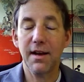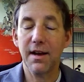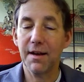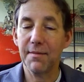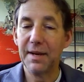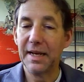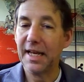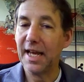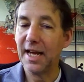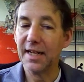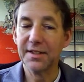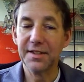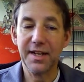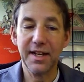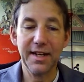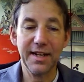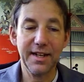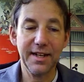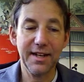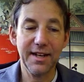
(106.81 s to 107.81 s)
My cat's
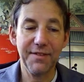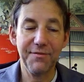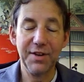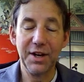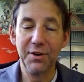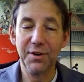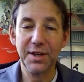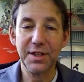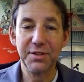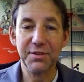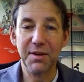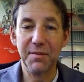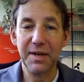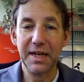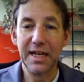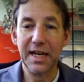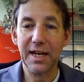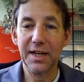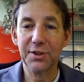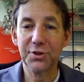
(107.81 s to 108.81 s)
getting vigorous, so I'm going
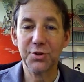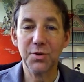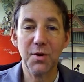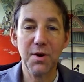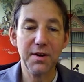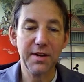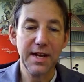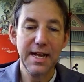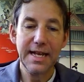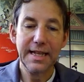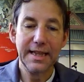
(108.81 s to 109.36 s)
to cut it short.